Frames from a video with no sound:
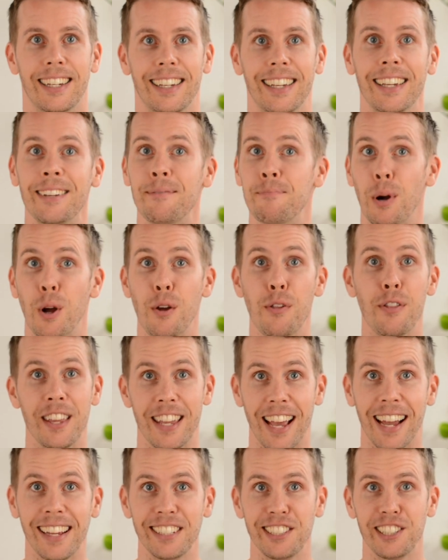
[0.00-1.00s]
In both the
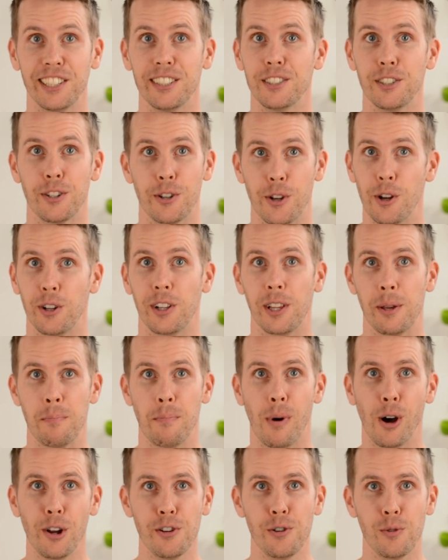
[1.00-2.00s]
ancient and early
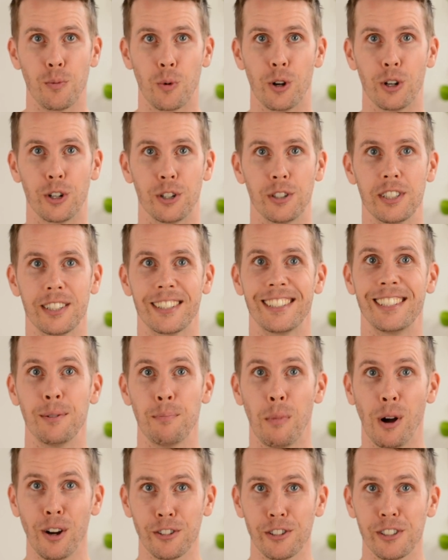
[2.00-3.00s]
modern worlds,
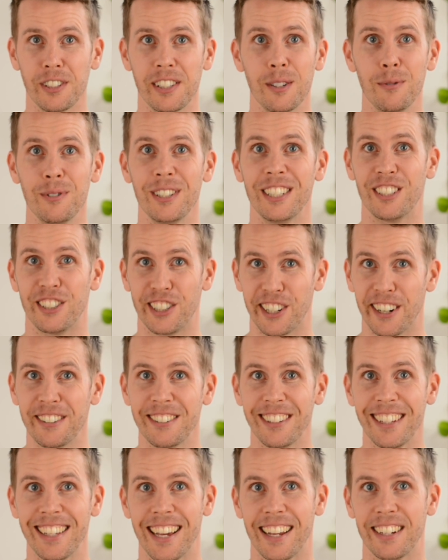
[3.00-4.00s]
democracy was
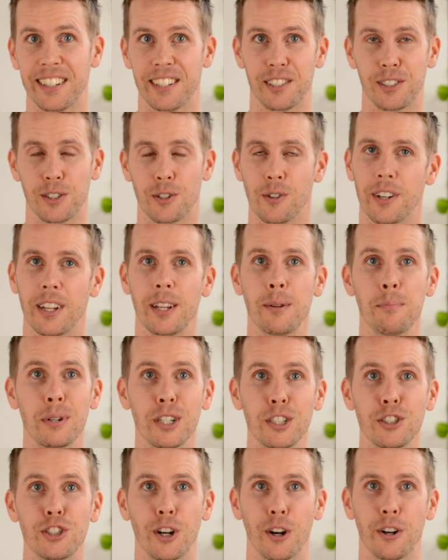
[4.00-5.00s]
generally understood in
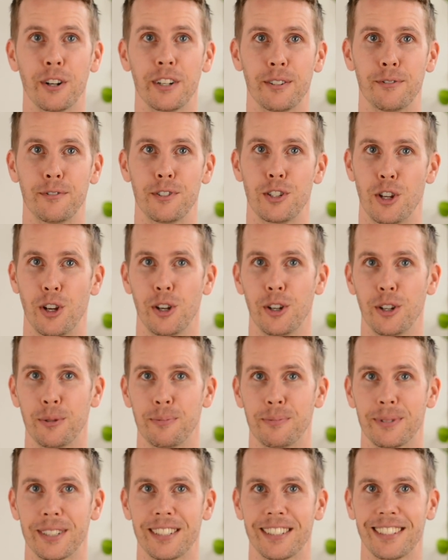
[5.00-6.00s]
pejorative
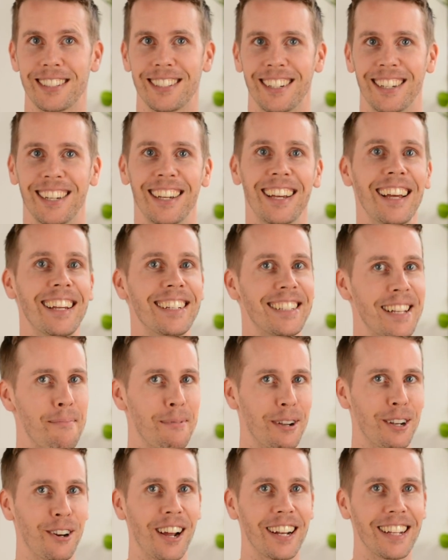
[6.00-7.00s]
terms.
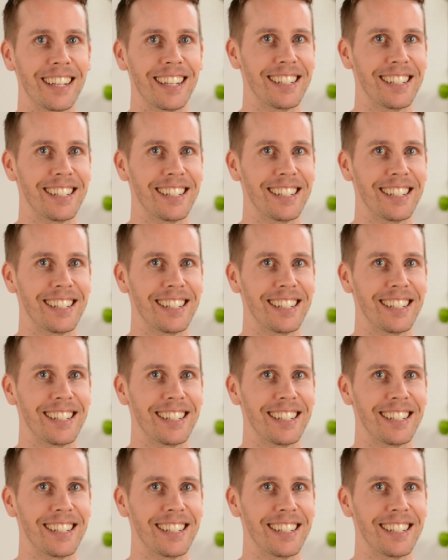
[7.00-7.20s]
Democratic